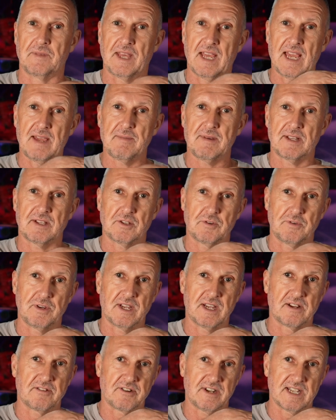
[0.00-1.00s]
aiming to
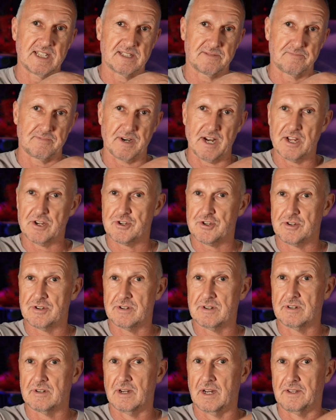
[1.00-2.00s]
increase
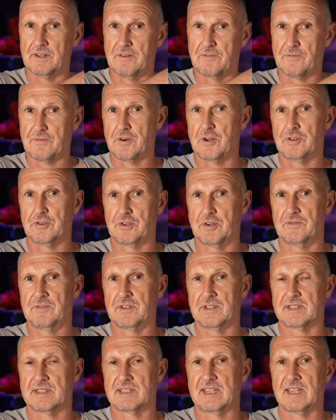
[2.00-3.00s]
pressure on the front of
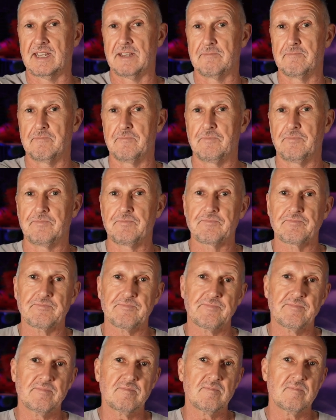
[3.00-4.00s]
the ski.
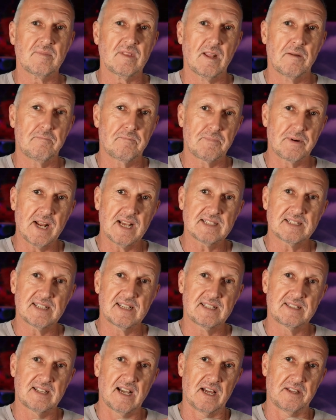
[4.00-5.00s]

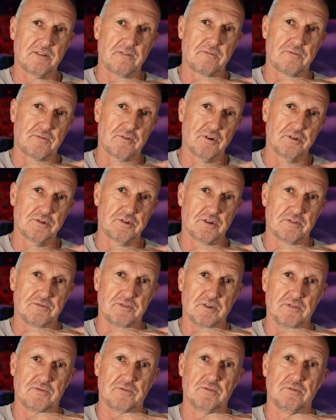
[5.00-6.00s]
Pressing down the front of
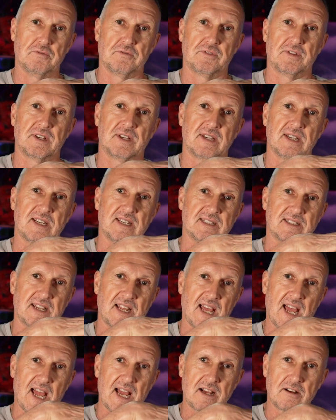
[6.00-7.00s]
the foot is an
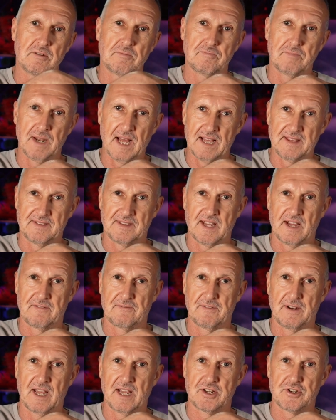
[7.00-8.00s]
ankle plantar
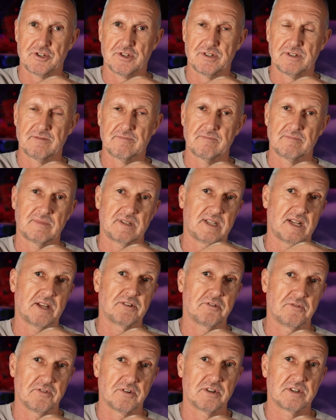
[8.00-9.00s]
flexion, in
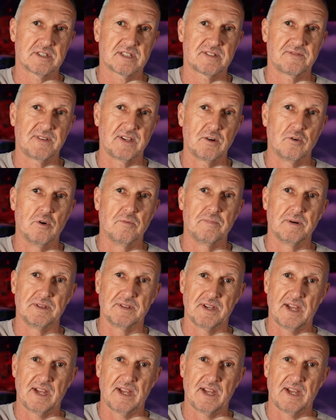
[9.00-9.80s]
other words, we open